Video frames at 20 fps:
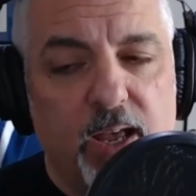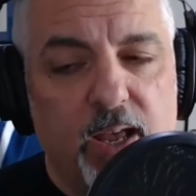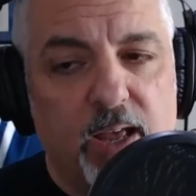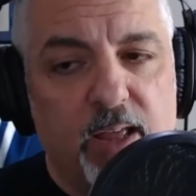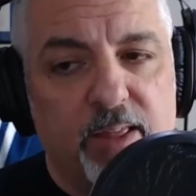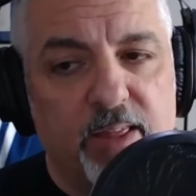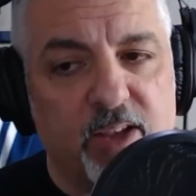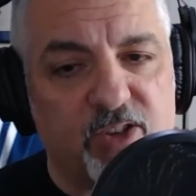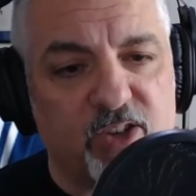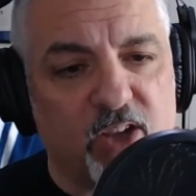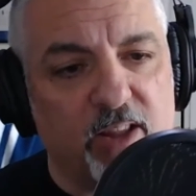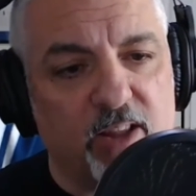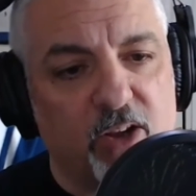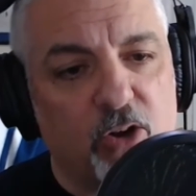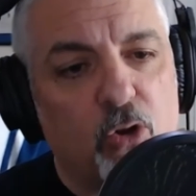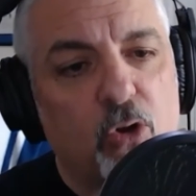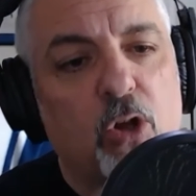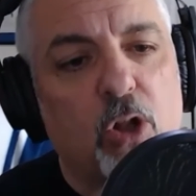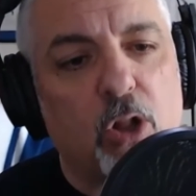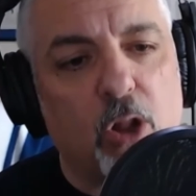that's a
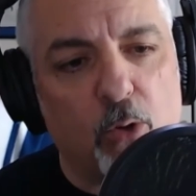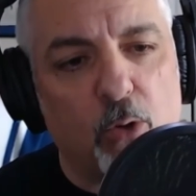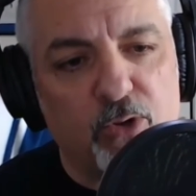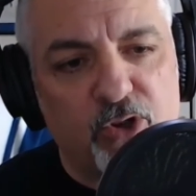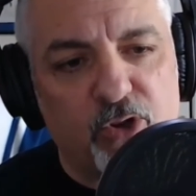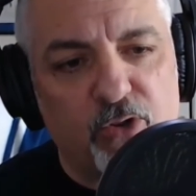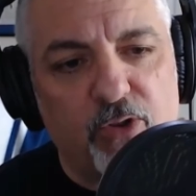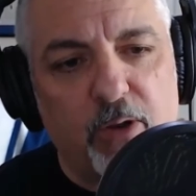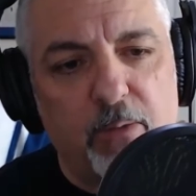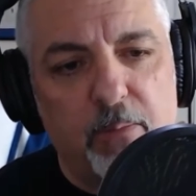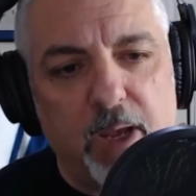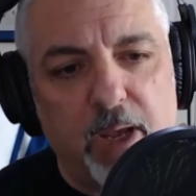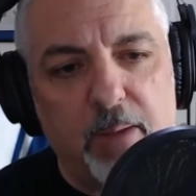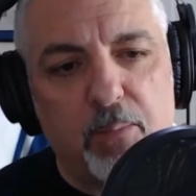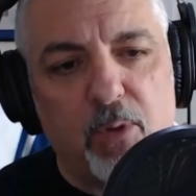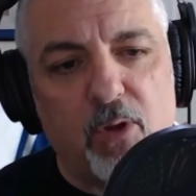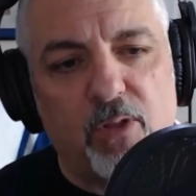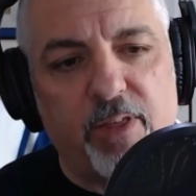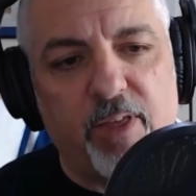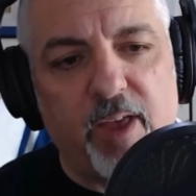little closer than
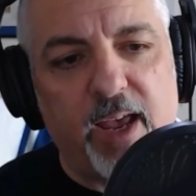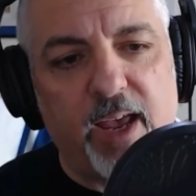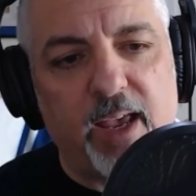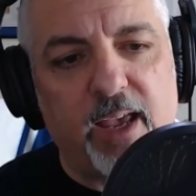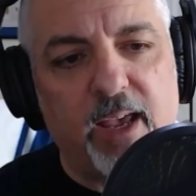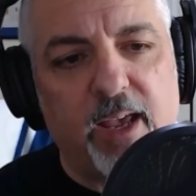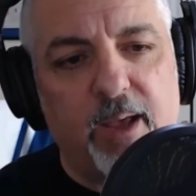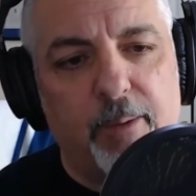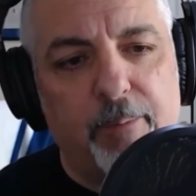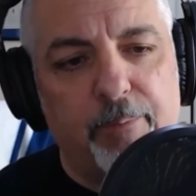people think,